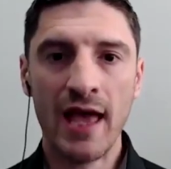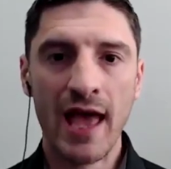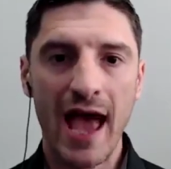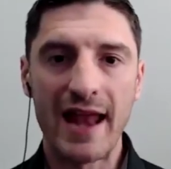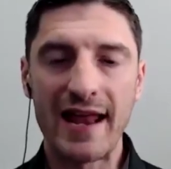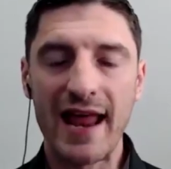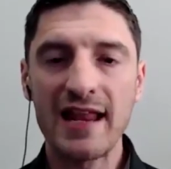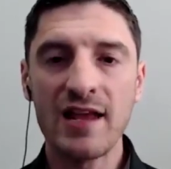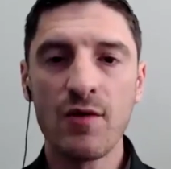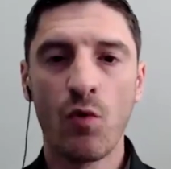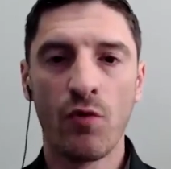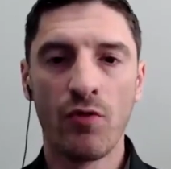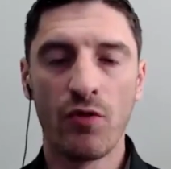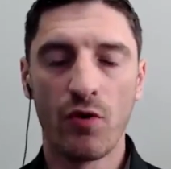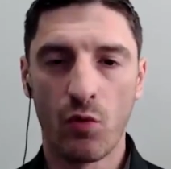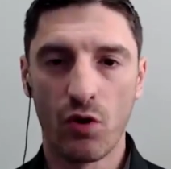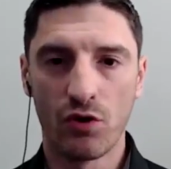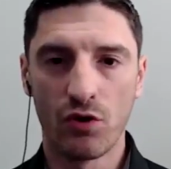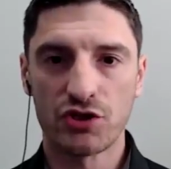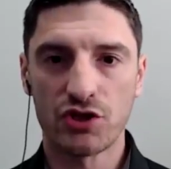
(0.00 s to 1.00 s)
And anyone that
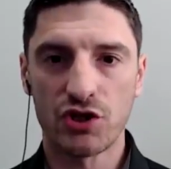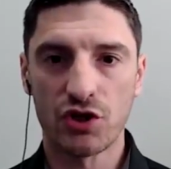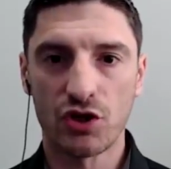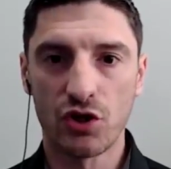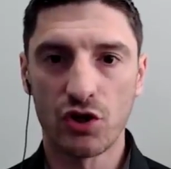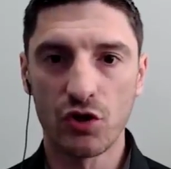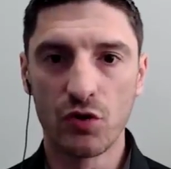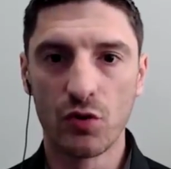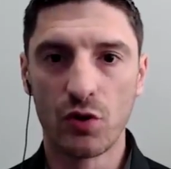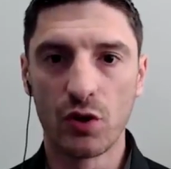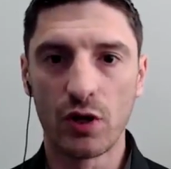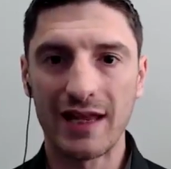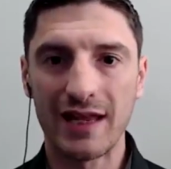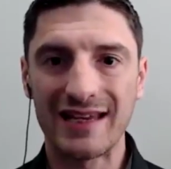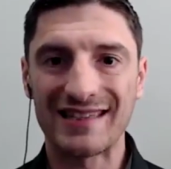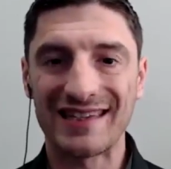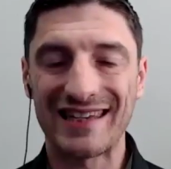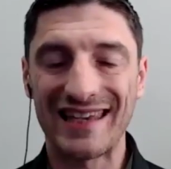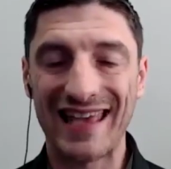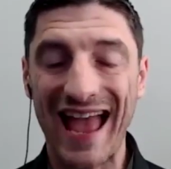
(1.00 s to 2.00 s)
wants to Google
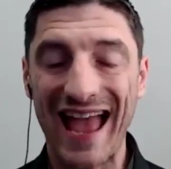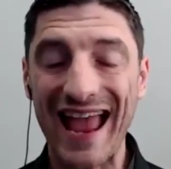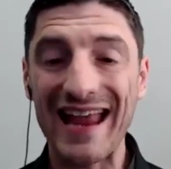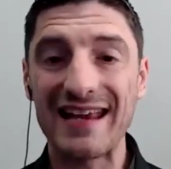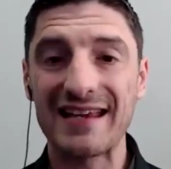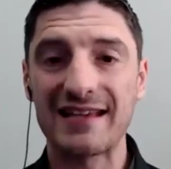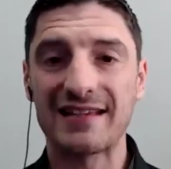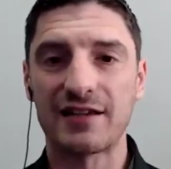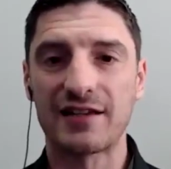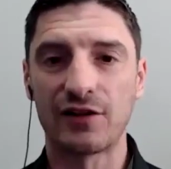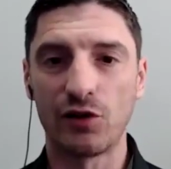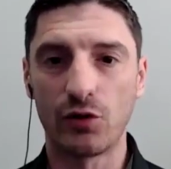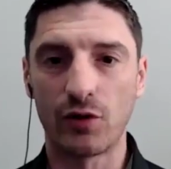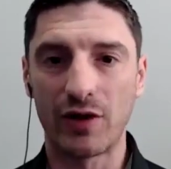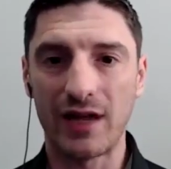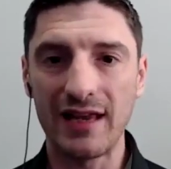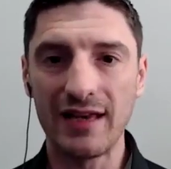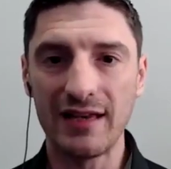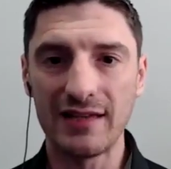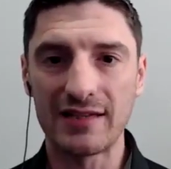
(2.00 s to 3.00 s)
his case and look
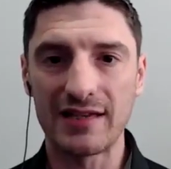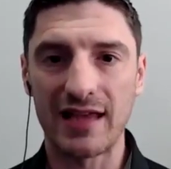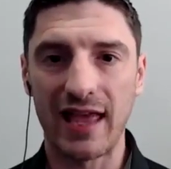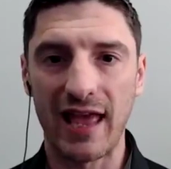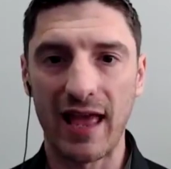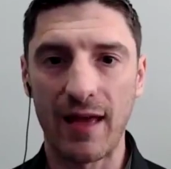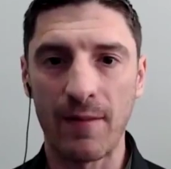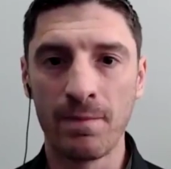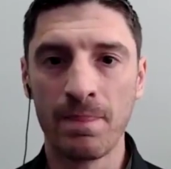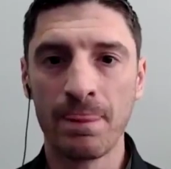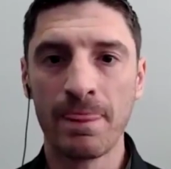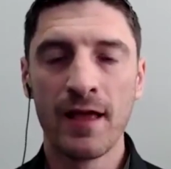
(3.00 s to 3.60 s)
into him,